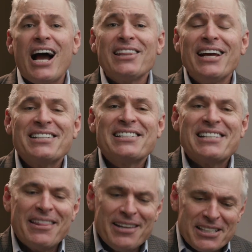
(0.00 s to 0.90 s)
I like to
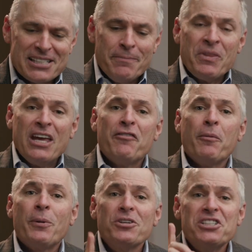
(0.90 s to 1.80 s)
say this
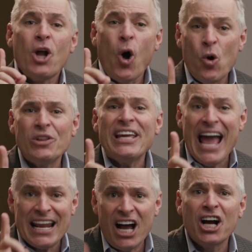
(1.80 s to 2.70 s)
if a person only
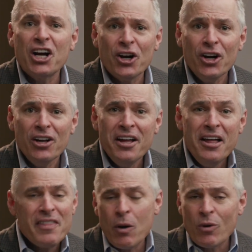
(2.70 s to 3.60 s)
had hunger,
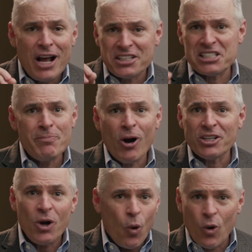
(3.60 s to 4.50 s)
they were not
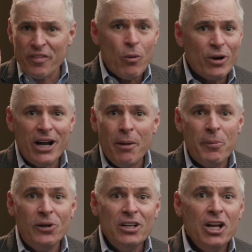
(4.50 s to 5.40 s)
smart, or they weren't
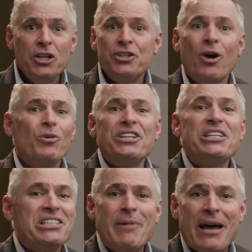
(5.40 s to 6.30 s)
humble, don't
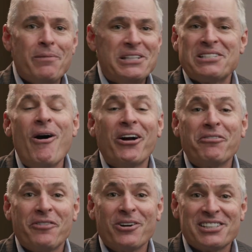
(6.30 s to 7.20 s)
teach them how to be
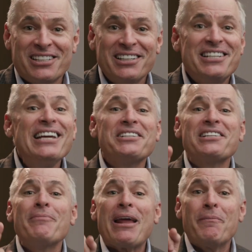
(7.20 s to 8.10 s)
smart first.
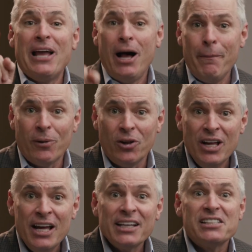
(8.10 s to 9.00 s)
Teach them how to be
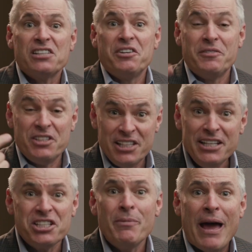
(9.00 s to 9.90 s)
humble. Because if you
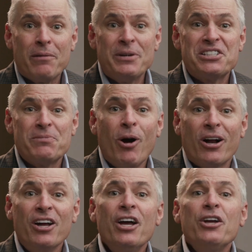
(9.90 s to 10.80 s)
teach them how to be
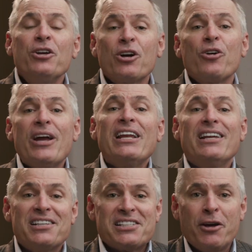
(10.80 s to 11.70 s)
smart, you're
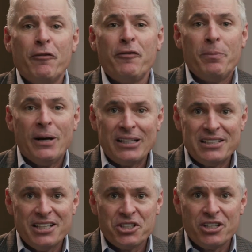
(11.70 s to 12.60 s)
creating a skillful
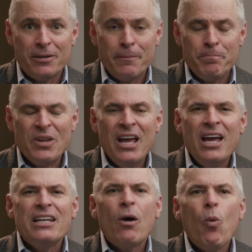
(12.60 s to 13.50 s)
politician.
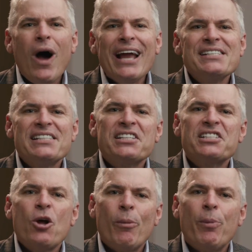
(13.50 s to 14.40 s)
Now, why is
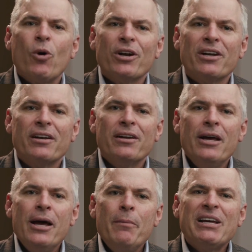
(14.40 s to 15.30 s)
this so important?
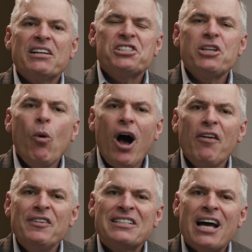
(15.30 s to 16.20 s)
Because so
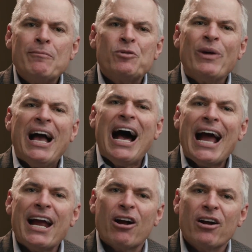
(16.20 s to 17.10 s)
oftentimes when we
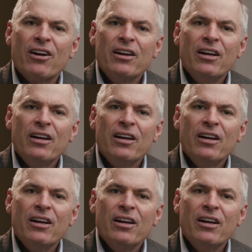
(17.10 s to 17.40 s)
hire